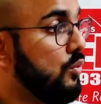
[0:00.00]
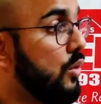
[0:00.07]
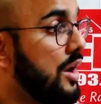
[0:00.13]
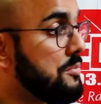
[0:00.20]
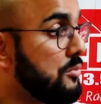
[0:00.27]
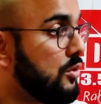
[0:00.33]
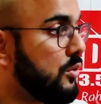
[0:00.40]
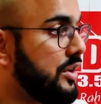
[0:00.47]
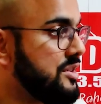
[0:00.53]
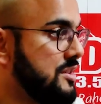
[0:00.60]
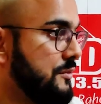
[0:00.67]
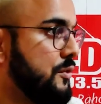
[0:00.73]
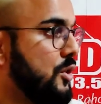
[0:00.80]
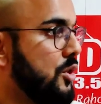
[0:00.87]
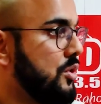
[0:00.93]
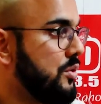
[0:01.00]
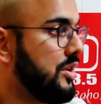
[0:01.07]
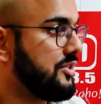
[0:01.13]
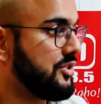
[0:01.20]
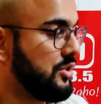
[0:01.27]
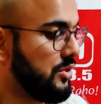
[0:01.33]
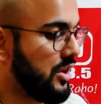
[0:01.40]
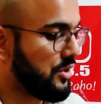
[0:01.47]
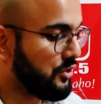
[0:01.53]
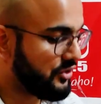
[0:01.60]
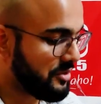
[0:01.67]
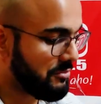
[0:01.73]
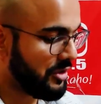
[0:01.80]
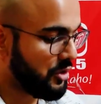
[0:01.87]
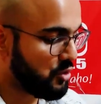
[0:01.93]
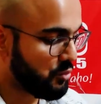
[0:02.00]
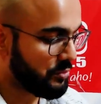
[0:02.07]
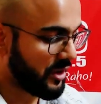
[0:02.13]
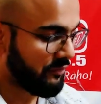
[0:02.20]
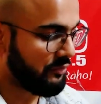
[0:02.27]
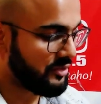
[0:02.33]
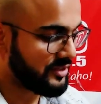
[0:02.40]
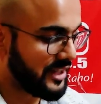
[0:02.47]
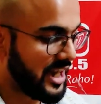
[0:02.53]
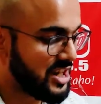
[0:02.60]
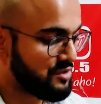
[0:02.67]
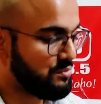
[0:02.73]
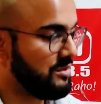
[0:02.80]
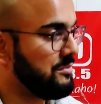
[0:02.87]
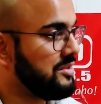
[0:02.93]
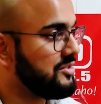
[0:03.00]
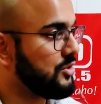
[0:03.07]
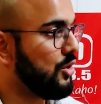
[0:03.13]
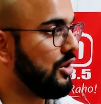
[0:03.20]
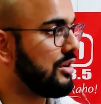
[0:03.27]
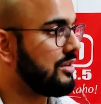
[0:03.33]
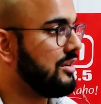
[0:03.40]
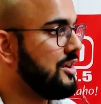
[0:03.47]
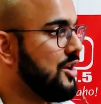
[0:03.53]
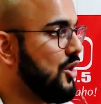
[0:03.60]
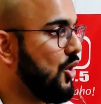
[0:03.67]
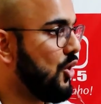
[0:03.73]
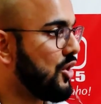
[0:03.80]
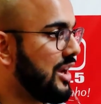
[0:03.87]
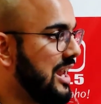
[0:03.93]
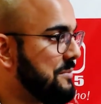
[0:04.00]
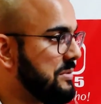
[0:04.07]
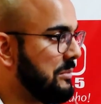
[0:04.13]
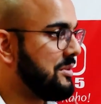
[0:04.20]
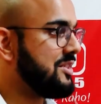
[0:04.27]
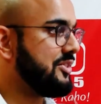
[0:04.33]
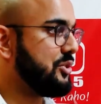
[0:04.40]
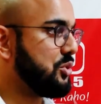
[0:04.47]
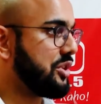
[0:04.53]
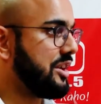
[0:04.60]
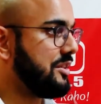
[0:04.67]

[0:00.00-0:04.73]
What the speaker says: One more question I forgot to ask you. Are you somebody who prefers cash payments or online payments is okay?